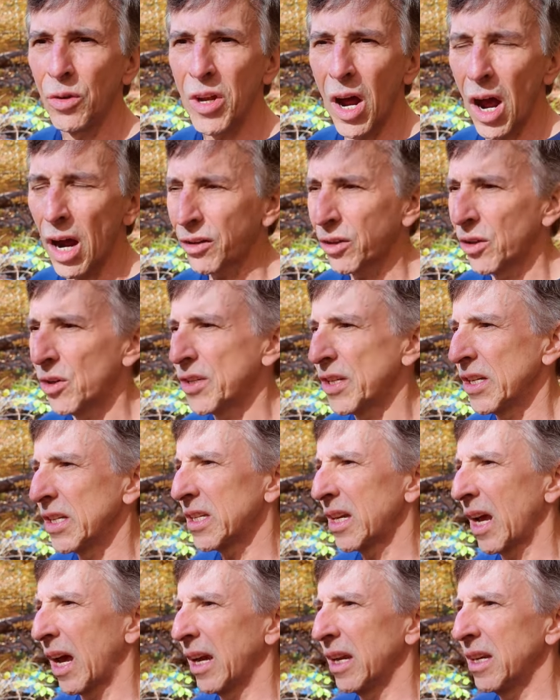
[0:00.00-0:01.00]
doctors
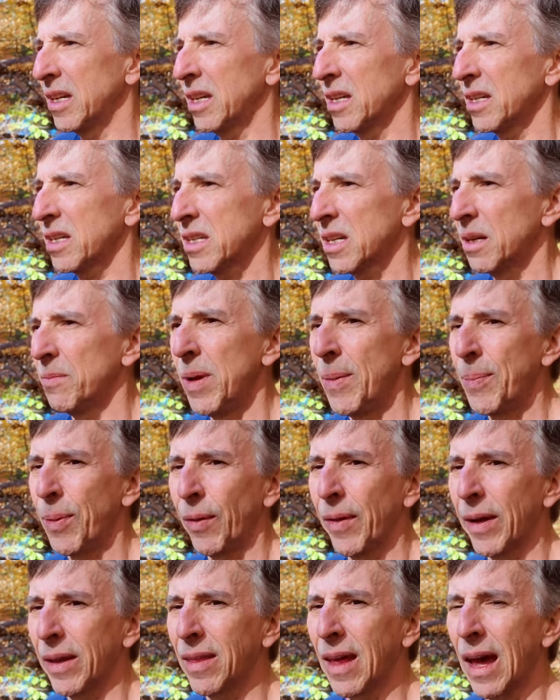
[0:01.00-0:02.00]
and scientists and
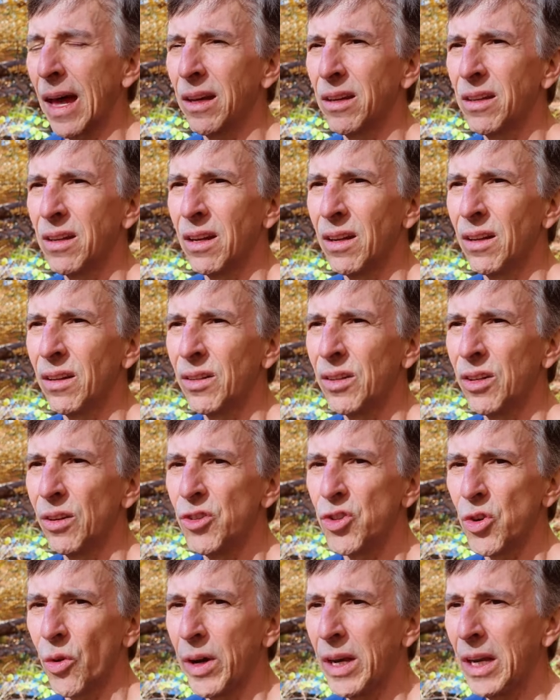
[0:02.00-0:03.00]
people like that
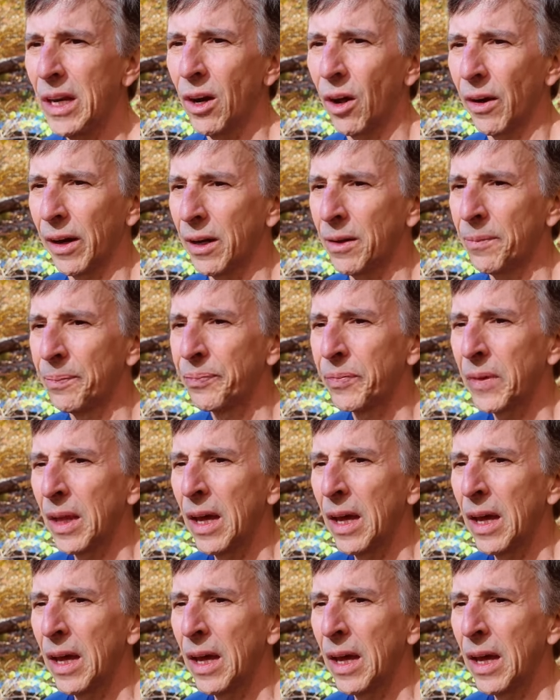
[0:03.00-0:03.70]
to join in on it.